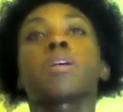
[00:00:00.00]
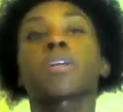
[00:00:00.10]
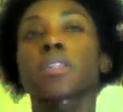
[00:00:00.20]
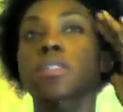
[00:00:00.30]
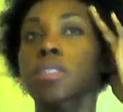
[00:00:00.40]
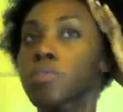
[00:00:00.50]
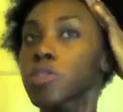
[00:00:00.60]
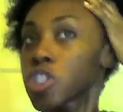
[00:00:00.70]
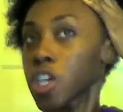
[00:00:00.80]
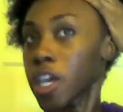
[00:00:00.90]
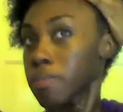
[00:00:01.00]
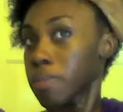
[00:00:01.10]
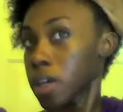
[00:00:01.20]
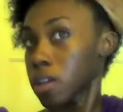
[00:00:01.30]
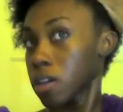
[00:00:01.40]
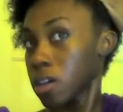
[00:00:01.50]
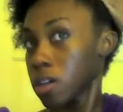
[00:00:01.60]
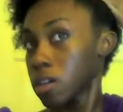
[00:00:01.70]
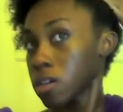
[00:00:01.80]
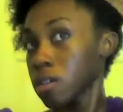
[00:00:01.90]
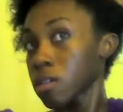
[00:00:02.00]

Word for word: put in some shea butter,